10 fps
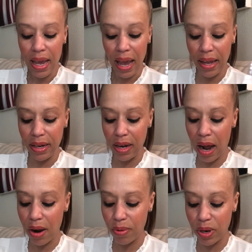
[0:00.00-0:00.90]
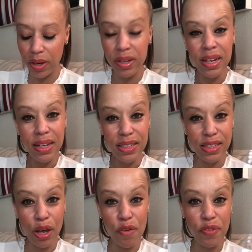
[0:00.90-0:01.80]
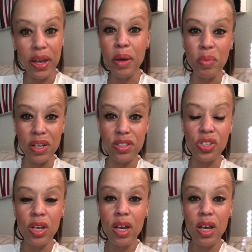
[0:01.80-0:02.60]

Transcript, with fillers: and in our self-image.